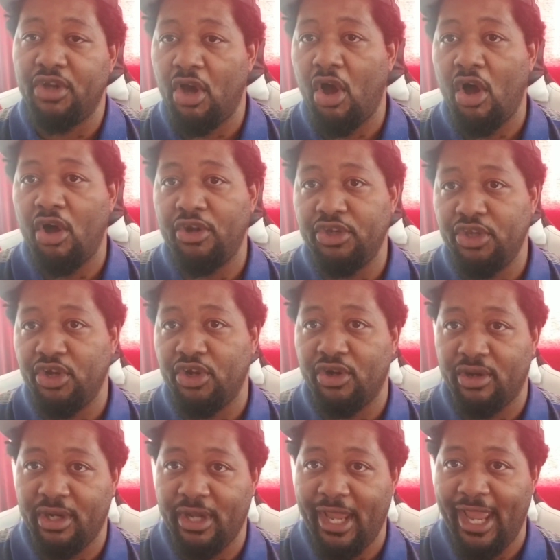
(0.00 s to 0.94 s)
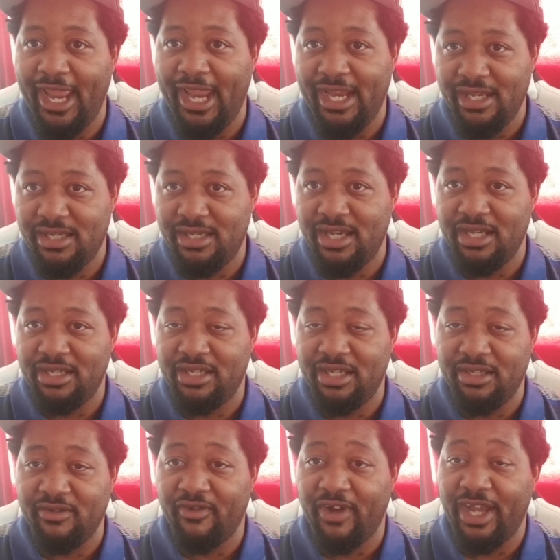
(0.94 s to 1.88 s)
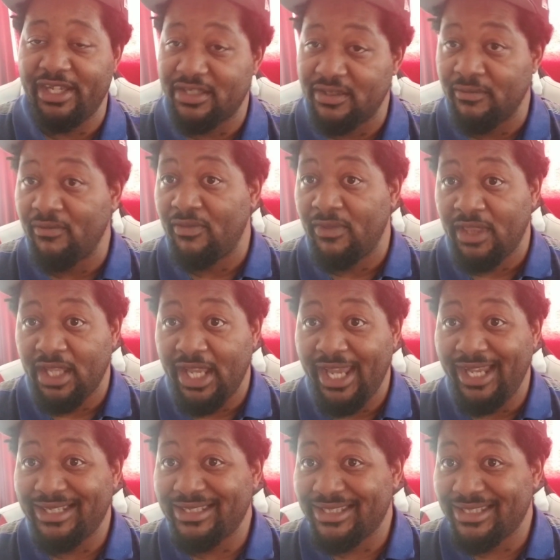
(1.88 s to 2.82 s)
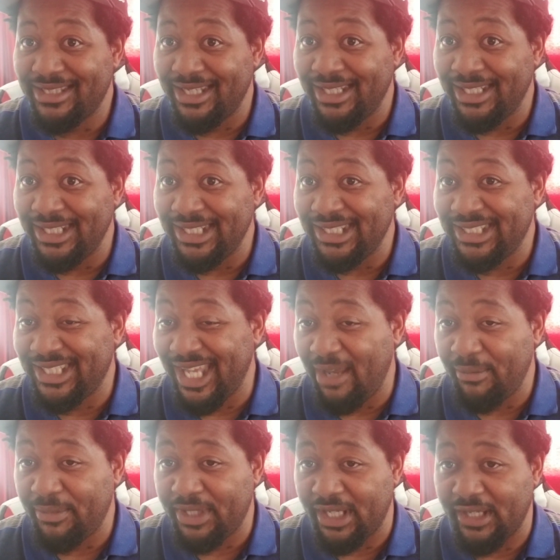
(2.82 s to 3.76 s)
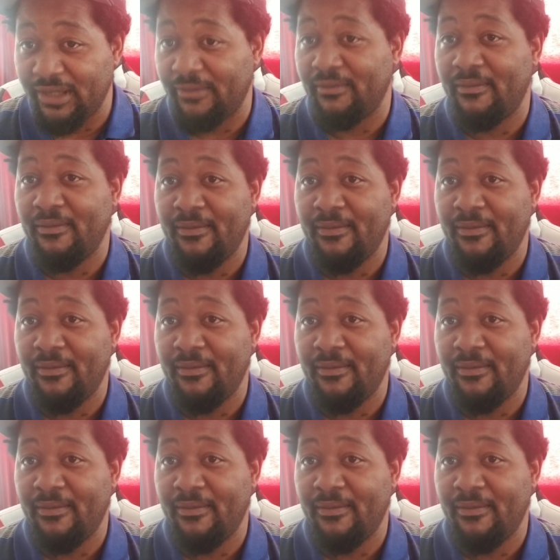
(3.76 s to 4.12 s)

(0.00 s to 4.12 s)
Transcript: on your AT&T device, it's tempting,